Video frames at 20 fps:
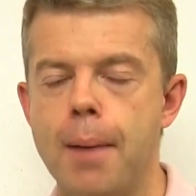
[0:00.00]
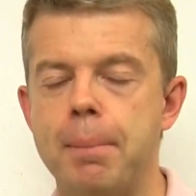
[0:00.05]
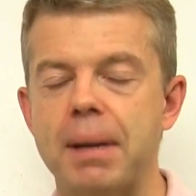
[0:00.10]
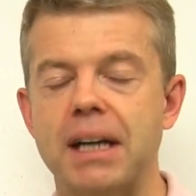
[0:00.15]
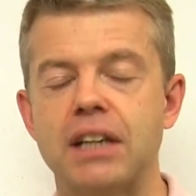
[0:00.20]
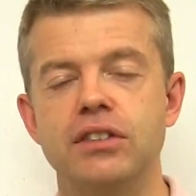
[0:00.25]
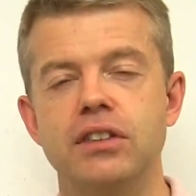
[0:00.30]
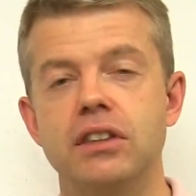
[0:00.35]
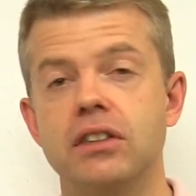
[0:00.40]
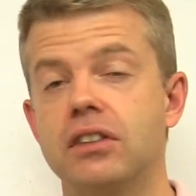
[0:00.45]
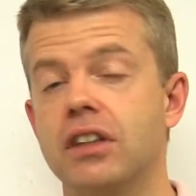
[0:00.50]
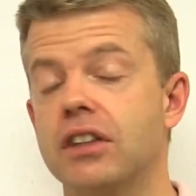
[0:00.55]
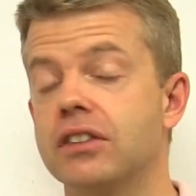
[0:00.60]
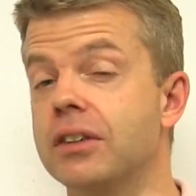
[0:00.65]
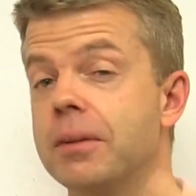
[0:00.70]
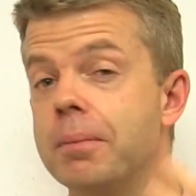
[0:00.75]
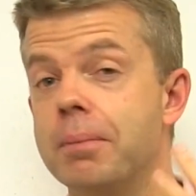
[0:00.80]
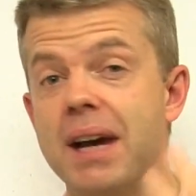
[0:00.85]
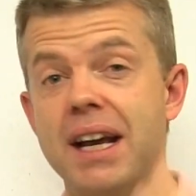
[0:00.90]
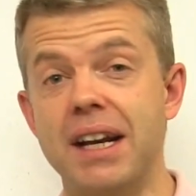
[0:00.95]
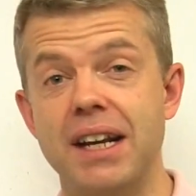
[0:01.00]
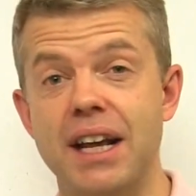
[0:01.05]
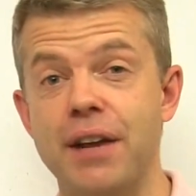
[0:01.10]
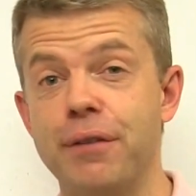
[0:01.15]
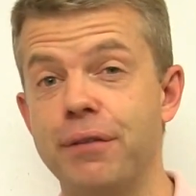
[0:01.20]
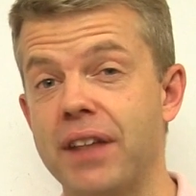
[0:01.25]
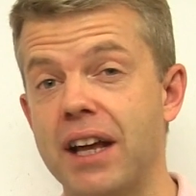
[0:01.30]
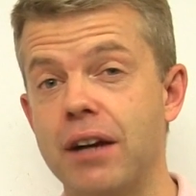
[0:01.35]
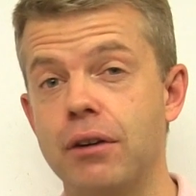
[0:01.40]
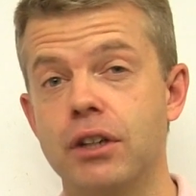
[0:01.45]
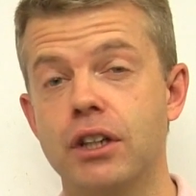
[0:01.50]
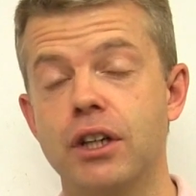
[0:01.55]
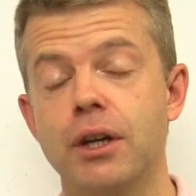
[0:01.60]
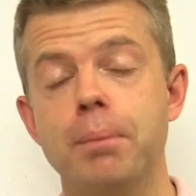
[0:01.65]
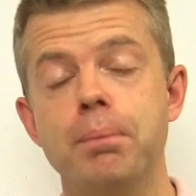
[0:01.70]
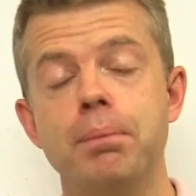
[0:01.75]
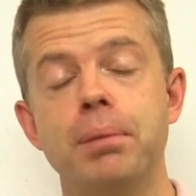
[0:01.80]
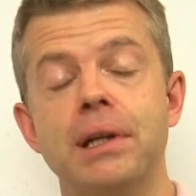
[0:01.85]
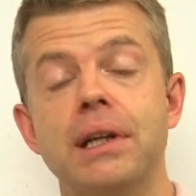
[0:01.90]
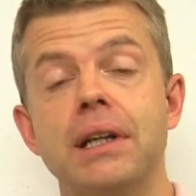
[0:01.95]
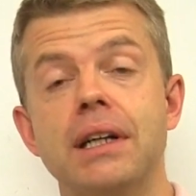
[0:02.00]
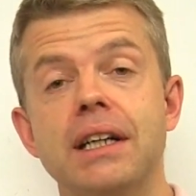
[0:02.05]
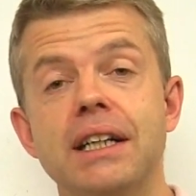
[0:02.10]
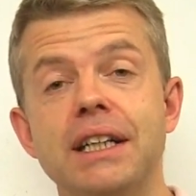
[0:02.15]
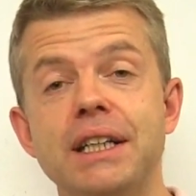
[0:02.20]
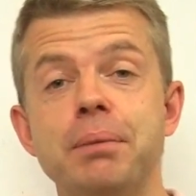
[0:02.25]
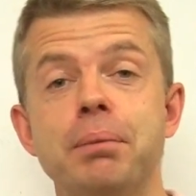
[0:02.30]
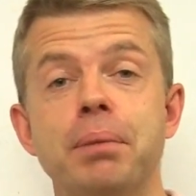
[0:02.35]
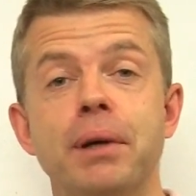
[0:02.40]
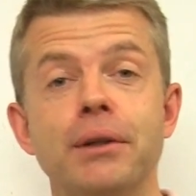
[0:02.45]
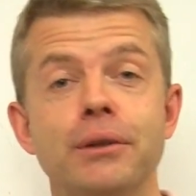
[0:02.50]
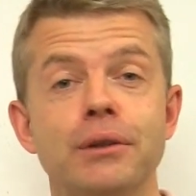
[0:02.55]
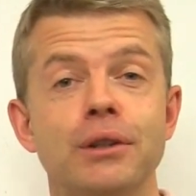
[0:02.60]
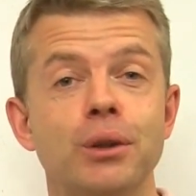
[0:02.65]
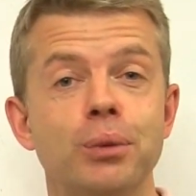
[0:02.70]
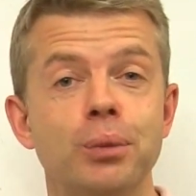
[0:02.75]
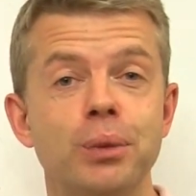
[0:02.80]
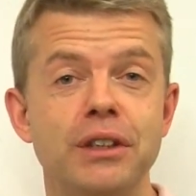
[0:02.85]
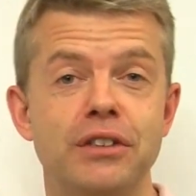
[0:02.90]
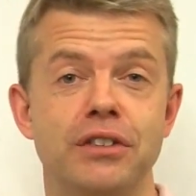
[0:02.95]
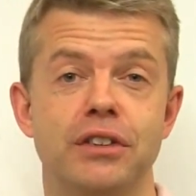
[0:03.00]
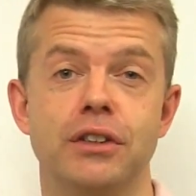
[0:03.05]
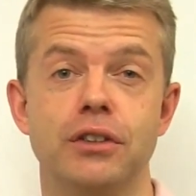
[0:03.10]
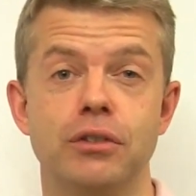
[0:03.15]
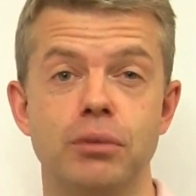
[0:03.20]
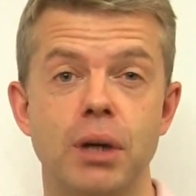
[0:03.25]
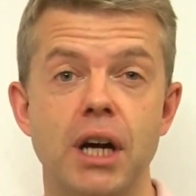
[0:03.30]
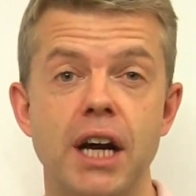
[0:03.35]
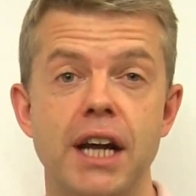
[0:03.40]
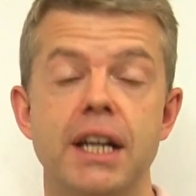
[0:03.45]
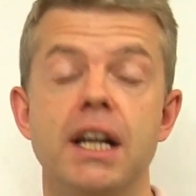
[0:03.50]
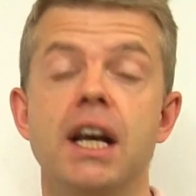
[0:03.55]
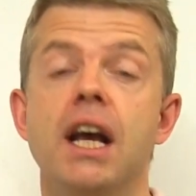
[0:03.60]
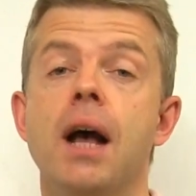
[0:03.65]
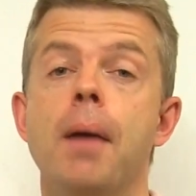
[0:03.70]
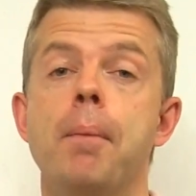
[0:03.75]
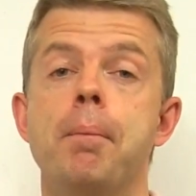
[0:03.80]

because it doesn't matter if they're a complete poker wizard, right?